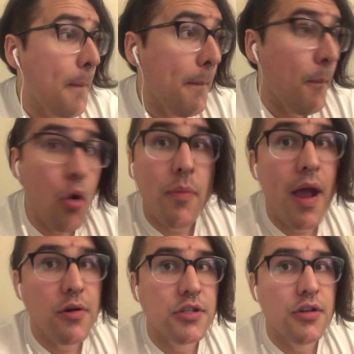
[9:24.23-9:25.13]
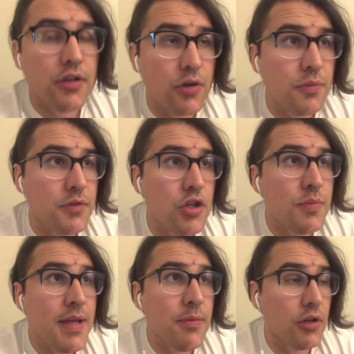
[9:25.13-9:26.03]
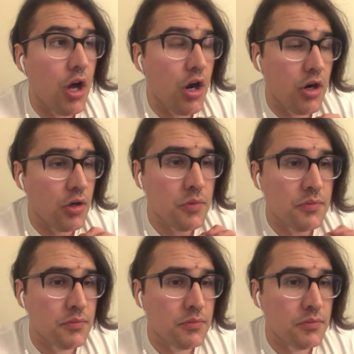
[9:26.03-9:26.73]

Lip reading: more power to you. You people are